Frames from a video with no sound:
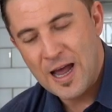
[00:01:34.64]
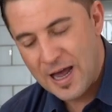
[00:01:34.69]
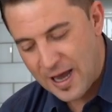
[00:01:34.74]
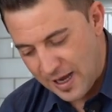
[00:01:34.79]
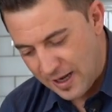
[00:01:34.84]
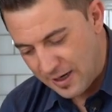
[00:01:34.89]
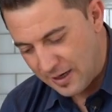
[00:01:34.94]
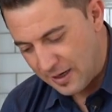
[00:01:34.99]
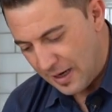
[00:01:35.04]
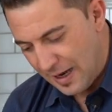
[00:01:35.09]

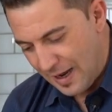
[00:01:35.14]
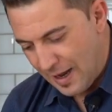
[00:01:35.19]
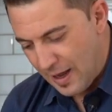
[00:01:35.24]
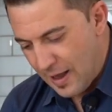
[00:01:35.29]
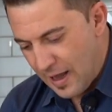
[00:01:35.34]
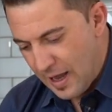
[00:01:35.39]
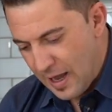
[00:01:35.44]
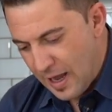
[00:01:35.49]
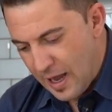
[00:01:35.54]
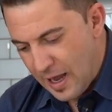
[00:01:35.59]
And
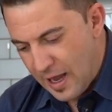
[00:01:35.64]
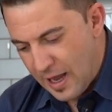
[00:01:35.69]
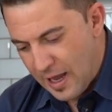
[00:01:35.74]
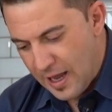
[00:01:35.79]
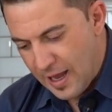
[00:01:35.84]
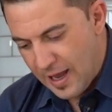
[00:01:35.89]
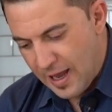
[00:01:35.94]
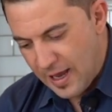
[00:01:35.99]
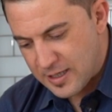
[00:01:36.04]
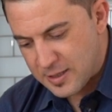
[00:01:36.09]

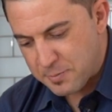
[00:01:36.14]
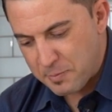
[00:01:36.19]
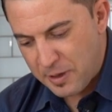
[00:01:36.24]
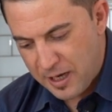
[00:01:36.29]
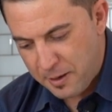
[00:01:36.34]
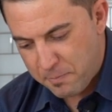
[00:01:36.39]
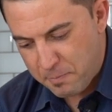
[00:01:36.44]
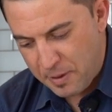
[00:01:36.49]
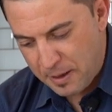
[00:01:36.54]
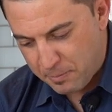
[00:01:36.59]
as
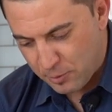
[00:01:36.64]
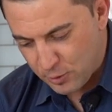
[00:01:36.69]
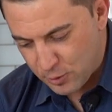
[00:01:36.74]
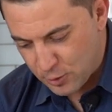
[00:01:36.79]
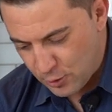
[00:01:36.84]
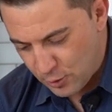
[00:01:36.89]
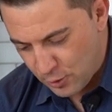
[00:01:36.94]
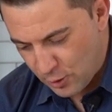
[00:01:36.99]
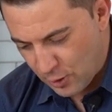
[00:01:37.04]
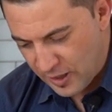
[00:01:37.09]
many people
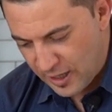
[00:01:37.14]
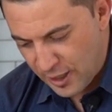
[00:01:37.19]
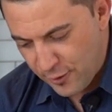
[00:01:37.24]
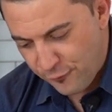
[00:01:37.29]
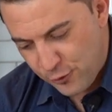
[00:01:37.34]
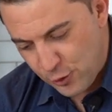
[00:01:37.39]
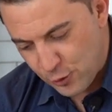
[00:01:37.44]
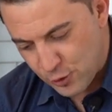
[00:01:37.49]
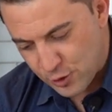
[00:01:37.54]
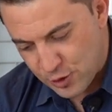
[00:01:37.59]
do know,
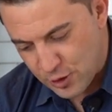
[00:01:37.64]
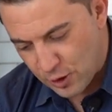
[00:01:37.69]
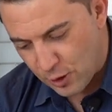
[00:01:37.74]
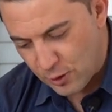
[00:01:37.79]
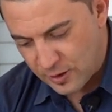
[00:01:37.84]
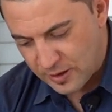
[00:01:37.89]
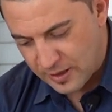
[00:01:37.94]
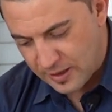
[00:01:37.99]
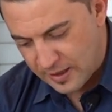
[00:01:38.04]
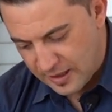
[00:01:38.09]
if you
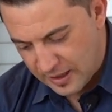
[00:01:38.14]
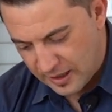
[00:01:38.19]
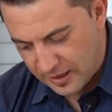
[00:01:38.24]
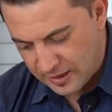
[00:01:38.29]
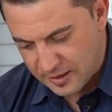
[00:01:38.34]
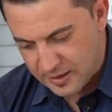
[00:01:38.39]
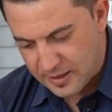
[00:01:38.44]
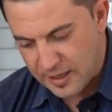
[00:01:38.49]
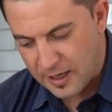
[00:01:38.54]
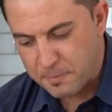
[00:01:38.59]
don't
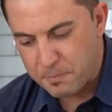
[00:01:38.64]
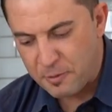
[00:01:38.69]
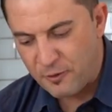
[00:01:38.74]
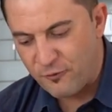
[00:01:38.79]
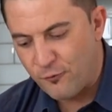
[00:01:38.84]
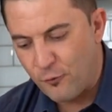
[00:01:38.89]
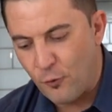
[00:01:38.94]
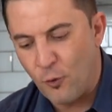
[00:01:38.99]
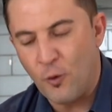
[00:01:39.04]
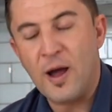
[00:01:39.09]
cut that
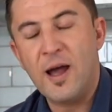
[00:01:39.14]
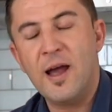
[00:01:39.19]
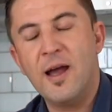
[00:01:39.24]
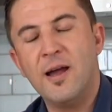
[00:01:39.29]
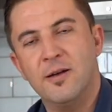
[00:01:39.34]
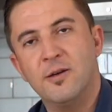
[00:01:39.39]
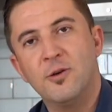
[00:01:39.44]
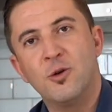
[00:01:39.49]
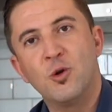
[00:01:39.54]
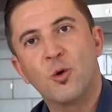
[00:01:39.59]

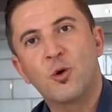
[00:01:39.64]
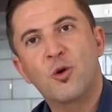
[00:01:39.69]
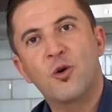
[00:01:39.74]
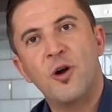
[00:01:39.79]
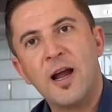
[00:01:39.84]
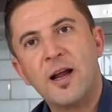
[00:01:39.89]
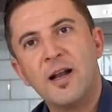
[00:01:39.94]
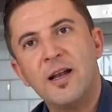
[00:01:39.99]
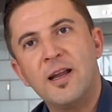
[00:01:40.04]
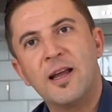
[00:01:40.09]
beforehand, your
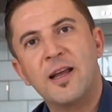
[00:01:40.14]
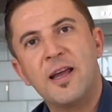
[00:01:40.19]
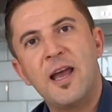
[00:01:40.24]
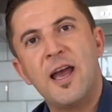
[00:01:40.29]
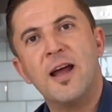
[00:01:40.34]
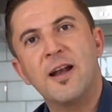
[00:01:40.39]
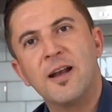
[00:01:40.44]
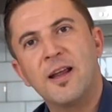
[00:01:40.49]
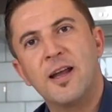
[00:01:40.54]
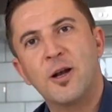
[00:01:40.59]
crackling
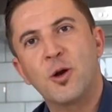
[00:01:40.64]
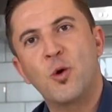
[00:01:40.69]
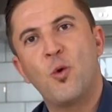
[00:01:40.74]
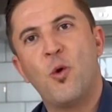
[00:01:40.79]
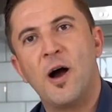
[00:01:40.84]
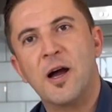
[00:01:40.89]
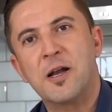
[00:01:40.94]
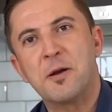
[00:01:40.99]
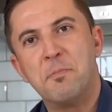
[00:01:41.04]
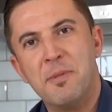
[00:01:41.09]
can get
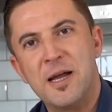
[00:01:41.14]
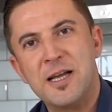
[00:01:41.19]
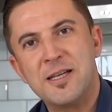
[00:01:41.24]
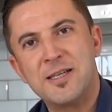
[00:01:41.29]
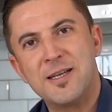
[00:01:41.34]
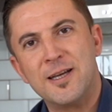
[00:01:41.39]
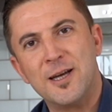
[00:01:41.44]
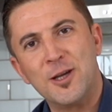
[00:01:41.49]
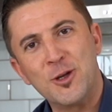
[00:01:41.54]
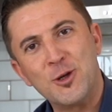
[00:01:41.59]
quite
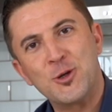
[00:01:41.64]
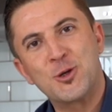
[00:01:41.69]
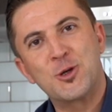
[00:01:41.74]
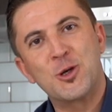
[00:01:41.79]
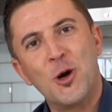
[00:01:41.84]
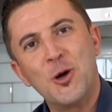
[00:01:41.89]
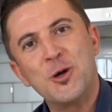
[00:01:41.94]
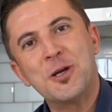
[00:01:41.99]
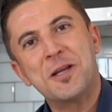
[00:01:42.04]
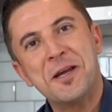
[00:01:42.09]
messy and you
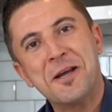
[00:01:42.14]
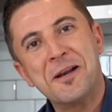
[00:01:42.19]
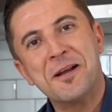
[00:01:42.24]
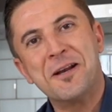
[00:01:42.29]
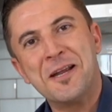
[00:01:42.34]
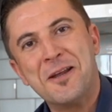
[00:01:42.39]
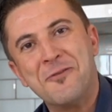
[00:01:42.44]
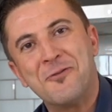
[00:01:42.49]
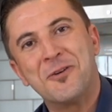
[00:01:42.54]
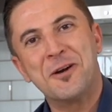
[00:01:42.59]
don't get
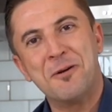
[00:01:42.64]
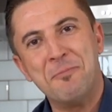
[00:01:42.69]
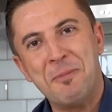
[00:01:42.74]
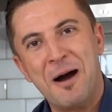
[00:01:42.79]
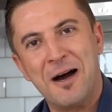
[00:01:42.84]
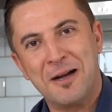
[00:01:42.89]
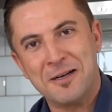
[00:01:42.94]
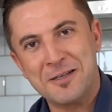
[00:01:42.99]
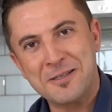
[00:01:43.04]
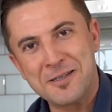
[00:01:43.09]
an even
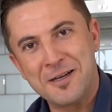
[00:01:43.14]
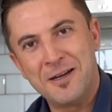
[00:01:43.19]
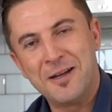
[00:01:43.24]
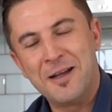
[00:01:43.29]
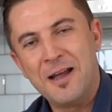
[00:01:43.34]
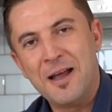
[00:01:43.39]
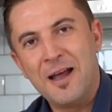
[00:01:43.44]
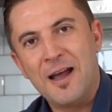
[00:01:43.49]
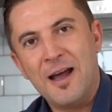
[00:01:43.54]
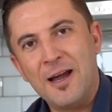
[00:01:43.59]
amount.
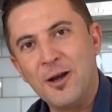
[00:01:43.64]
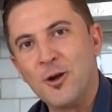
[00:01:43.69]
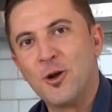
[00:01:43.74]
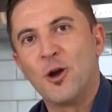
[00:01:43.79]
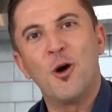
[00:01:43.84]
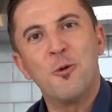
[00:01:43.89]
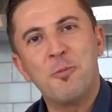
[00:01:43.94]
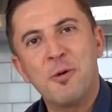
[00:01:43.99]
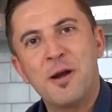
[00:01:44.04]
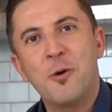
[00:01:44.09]
And
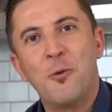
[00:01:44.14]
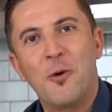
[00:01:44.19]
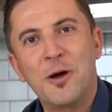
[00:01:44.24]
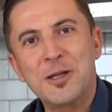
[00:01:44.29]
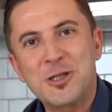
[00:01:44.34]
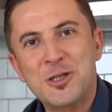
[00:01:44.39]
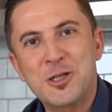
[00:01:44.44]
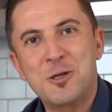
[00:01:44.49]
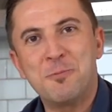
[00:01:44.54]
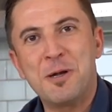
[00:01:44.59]
nobody
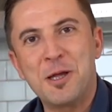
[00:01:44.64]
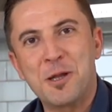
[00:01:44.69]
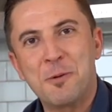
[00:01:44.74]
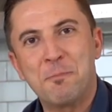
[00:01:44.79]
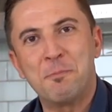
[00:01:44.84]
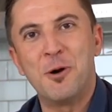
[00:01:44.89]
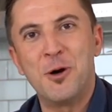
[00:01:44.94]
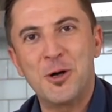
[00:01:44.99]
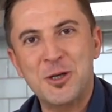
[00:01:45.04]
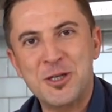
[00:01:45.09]
wants to be the
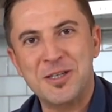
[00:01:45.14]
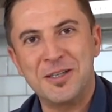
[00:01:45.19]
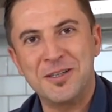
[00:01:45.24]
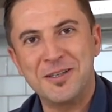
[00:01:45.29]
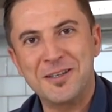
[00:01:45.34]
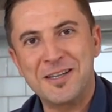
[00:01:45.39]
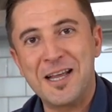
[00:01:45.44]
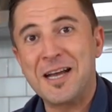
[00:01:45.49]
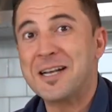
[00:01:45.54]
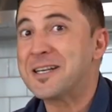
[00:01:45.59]

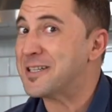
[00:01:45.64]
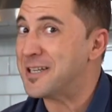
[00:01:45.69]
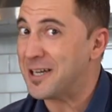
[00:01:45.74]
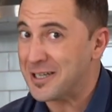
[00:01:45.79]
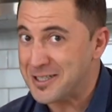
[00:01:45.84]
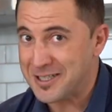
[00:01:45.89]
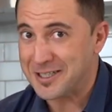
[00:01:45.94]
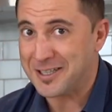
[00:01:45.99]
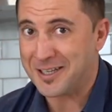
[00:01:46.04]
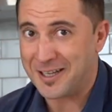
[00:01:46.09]
person that
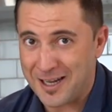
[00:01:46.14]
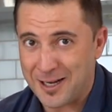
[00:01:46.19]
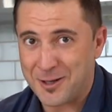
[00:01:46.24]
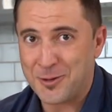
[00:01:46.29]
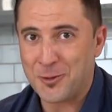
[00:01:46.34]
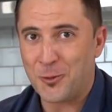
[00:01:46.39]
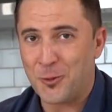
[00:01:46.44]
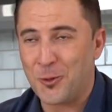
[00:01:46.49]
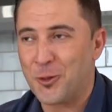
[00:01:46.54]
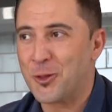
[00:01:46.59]
doesn't
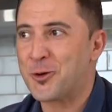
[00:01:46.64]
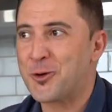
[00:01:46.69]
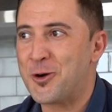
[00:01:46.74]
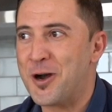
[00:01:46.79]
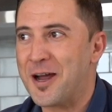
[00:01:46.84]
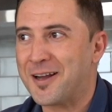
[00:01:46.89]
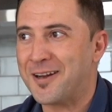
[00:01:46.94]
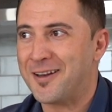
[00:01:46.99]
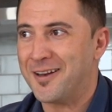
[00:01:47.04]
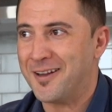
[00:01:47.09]
get all the
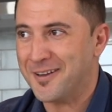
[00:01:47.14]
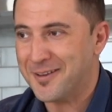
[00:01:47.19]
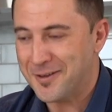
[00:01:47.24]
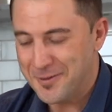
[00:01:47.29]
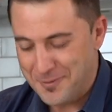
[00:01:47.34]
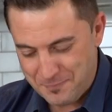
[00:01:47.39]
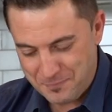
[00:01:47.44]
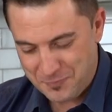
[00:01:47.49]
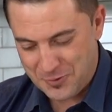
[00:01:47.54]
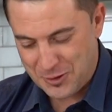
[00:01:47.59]
crackling.
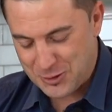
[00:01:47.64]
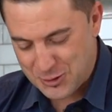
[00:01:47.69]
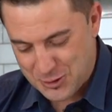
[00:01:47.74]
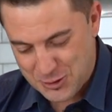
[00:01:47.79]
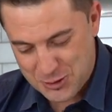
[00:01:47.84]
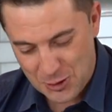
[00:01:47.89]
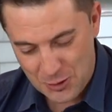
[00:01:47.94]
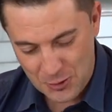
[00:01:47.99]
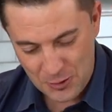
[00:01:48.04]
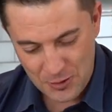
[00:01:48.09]

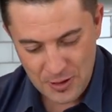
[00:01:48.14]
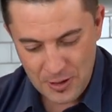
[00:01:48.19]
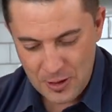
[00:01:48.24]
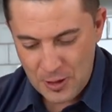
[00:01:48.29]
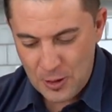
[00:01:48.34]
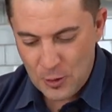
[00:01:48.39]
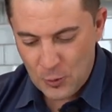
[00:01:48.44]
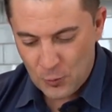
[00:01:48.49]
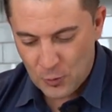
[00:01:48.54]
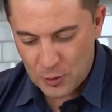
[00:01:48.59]
So
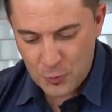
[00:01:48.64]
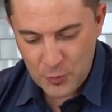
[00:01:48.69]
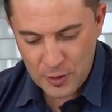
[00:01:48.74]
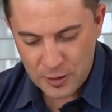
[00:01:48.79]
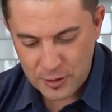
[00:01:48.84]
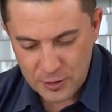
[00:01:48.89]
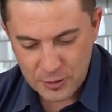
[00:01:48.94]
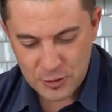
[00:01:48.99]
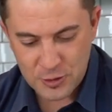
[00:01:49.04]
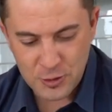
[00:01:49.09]
what we're
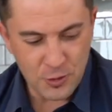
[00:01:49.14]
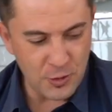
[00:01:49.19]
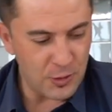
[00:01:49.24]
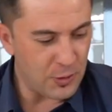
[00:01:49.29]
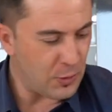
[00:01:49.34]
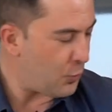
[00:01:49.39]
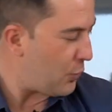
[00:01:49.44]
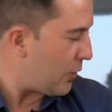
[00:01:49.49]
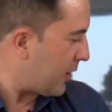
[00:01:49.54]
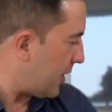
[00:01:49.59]
going to
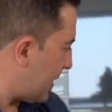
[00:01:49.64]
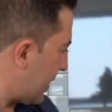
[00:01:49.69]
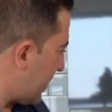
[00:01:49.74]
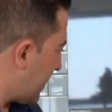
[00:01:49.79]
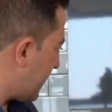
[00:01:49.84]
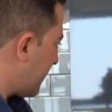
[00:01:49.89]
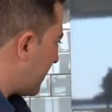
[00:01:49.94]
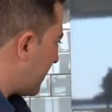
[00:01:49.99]
do, we're going to get a